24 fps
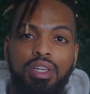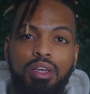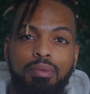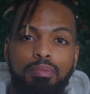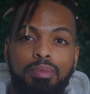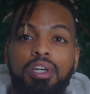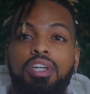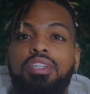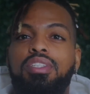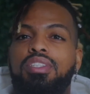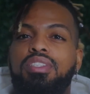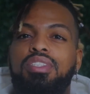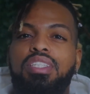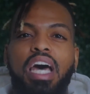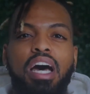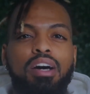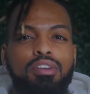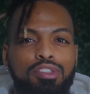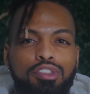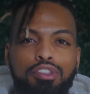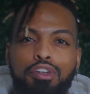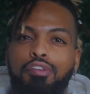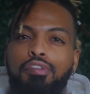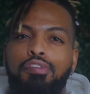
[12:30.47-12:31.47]
Because it
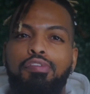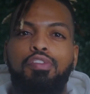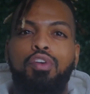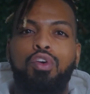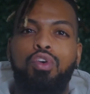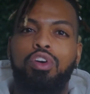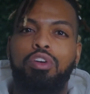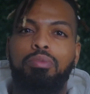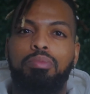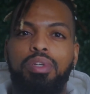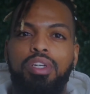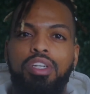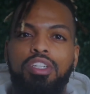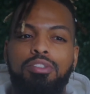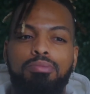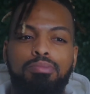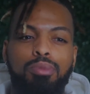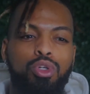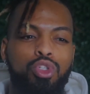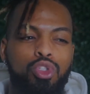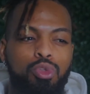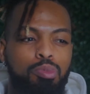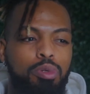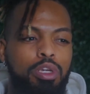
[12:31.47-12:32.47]
sounds so foreign, because
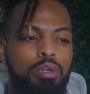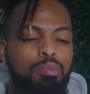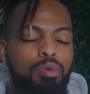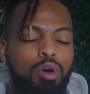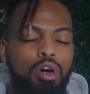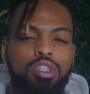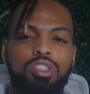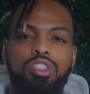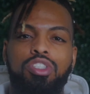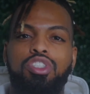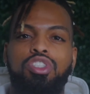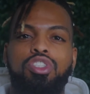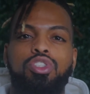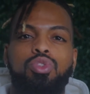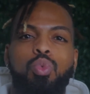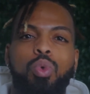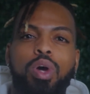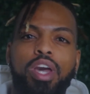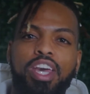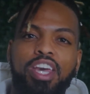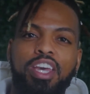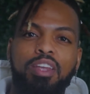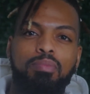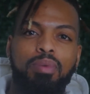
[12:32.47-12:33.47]
most people are just
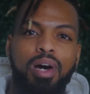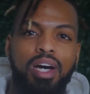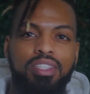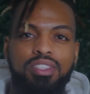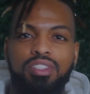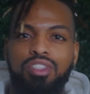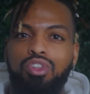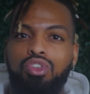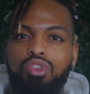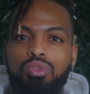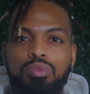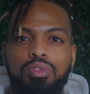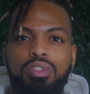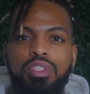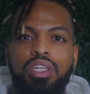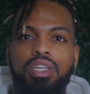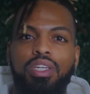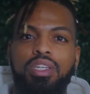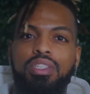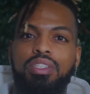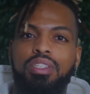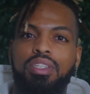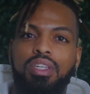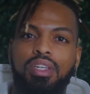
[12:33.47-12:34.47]
swayed by
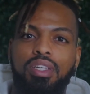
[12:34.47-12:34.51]
circumstance.